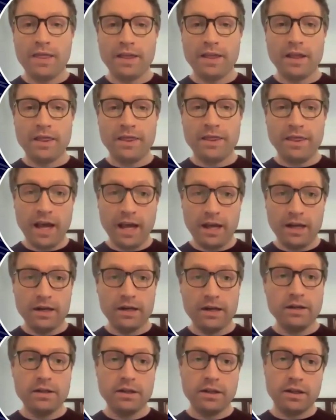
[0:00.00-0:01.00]
And that
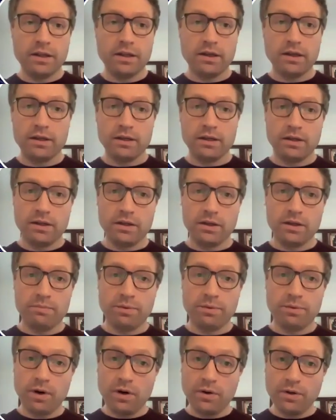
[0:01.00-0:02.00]
then the
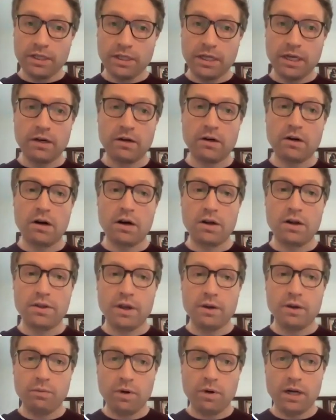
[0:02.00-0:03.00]
pros here are
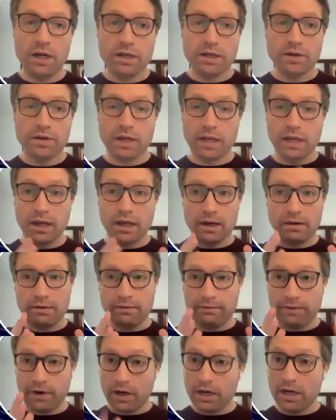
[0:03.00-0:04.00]
that, one, you can get
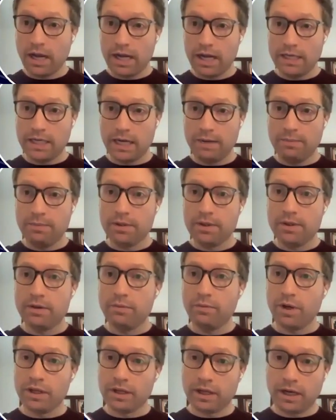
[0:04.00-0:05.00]
very high depth
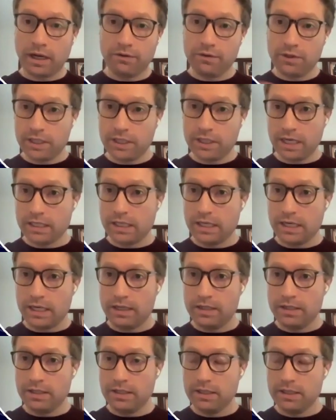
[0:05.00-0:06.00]
with careful text
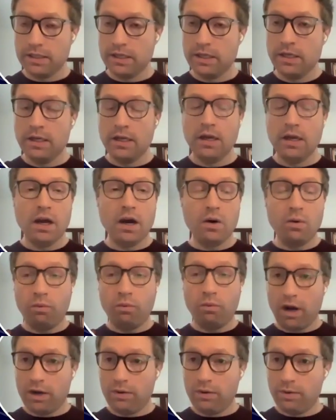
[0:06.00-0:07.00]
analysis. A
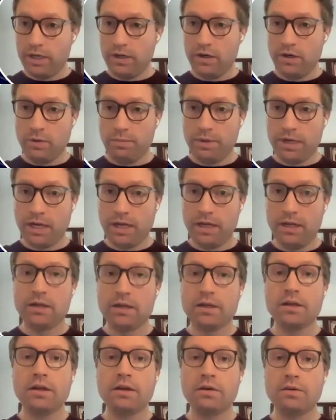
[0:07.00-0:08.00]
well-written open
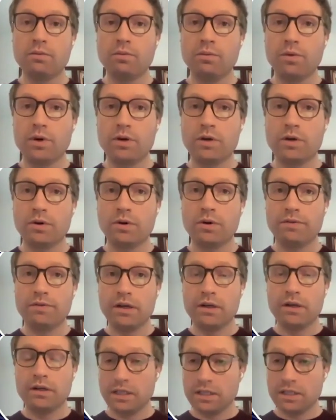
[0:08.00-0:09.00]
end will
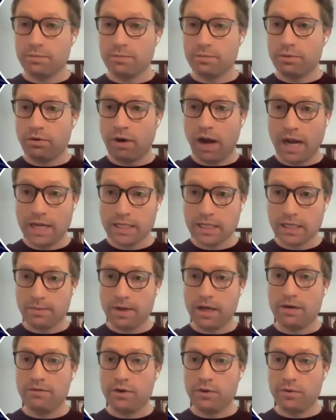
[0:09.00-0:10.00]
reveal a surprising
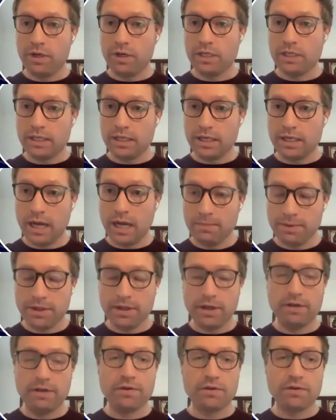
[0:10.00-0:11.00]
amount of nuance and depth
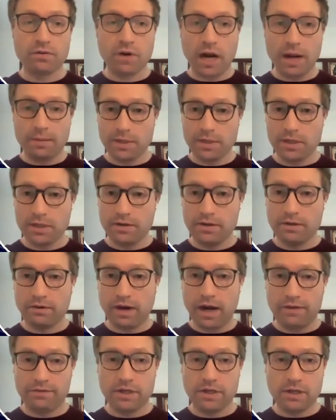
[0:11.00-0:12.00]
if you crafted
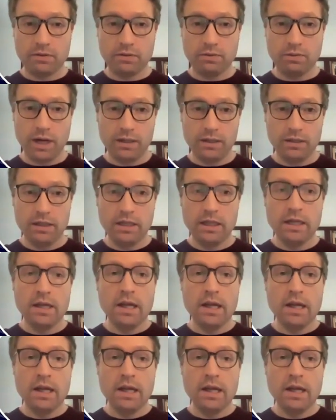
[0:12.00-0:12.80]
it well.